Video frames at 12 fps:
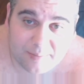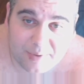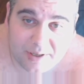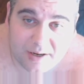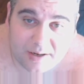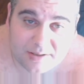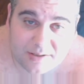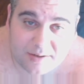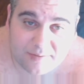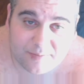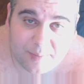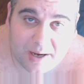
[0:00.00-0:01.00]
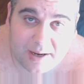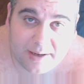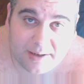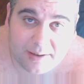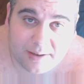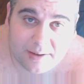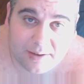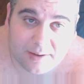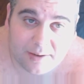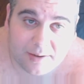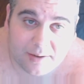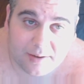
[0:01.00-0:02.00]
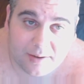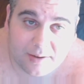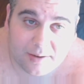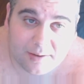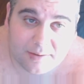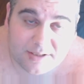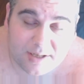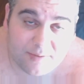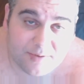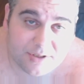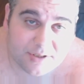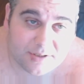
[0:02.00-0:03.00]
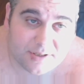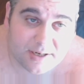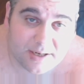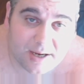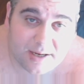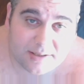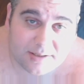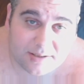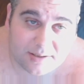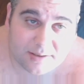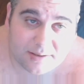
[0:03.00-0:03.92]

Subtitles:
because of my selfishness, I guess.